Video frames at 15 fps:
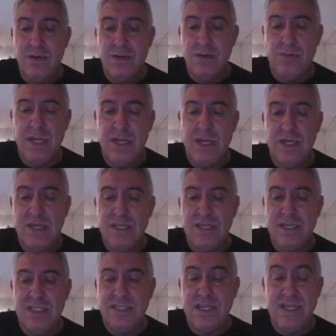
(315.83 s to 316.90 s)
When
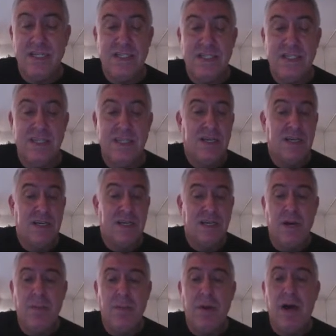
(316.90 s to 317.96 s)
does it
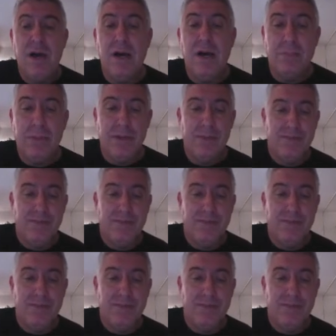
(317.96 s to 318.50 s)
come up?